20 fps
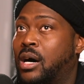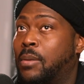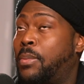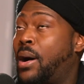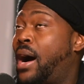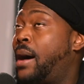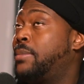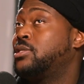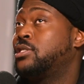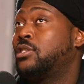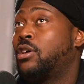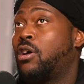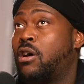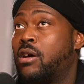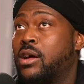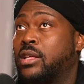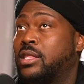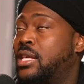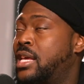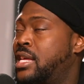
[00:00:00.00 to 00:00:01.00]
pop
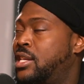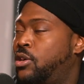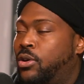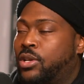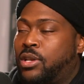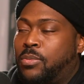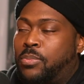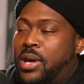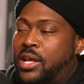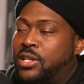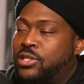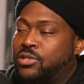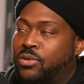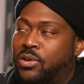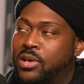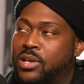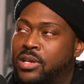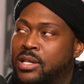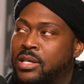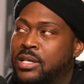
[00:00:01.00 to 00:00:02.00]
star. And it all depends
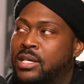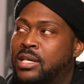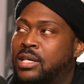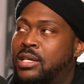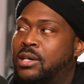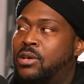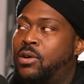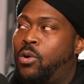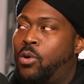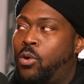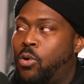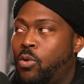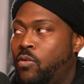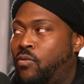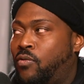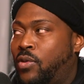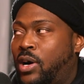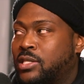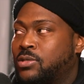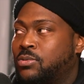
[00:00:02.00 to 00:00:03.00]
on who
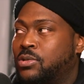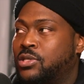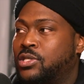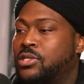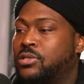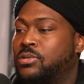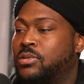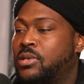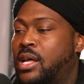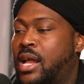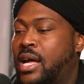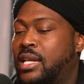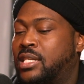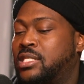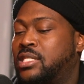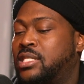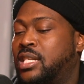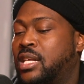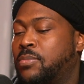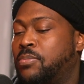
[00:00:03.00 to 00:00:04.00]
fucks with you. And I
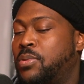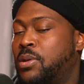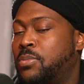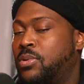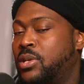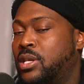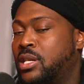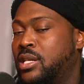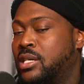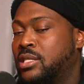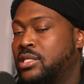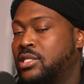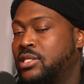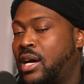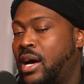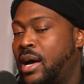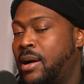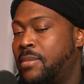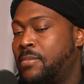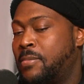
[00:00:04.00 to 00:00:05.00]
just think people need to
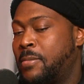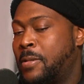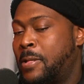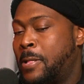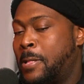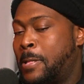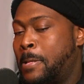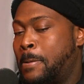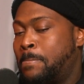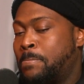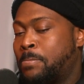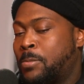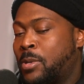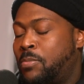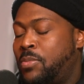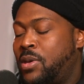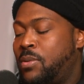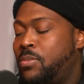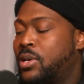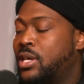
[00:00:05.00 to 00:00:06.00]
stop.
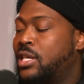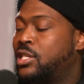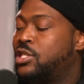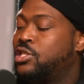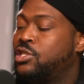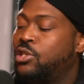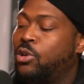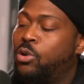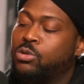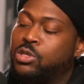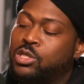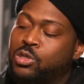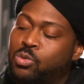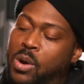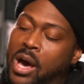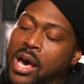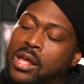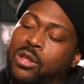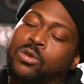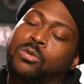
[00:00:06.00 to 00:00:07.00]
People get so
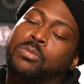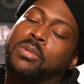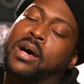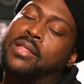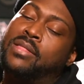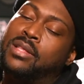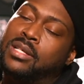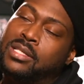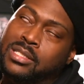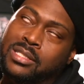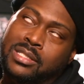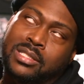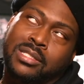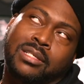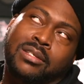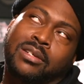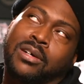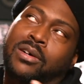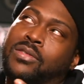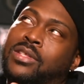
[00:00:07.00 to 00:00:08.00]
swallowed by this,
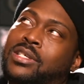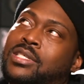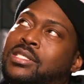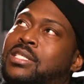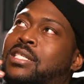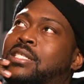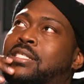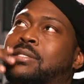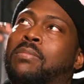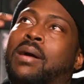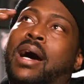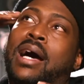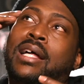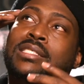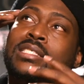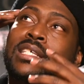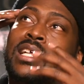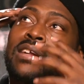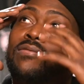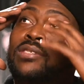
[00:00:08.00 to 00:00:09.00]
this
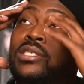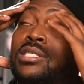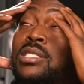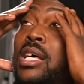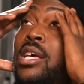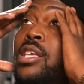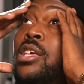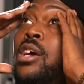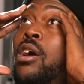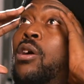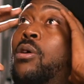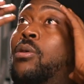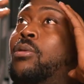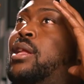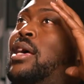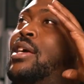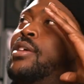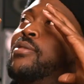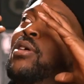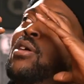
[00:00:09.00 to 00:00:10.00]
mindset of just like, yo,
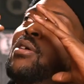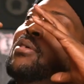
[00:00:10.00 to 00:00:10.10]
like,